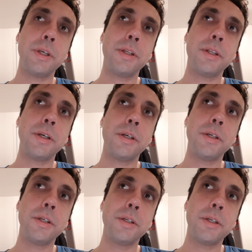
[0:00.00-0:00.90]
And uh,
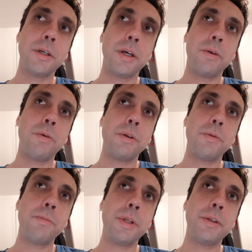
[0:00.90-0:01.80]
I don't want
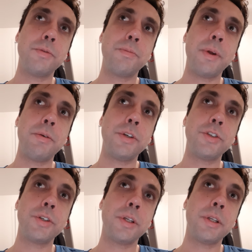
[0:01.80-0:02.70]
nobody to
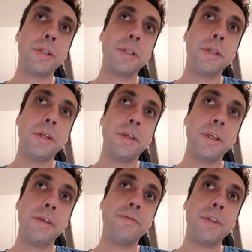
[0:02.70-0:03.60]
perish, and
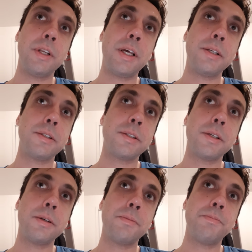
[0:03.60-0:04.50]
even less
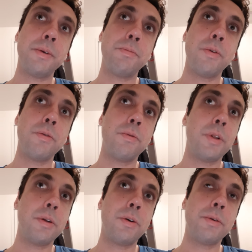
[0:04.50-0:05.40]
uh, people
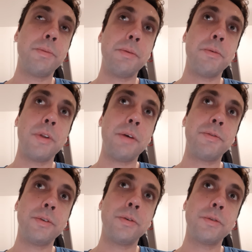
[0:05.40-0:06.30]
will hurt people
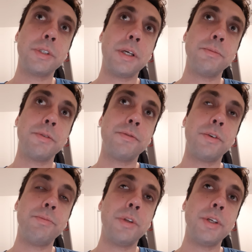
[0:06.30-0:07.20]
after those times of
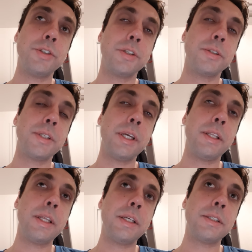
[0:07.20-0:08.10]
tribulation.
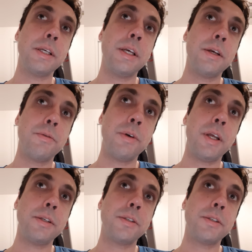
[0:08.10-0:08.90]
Saying this, when I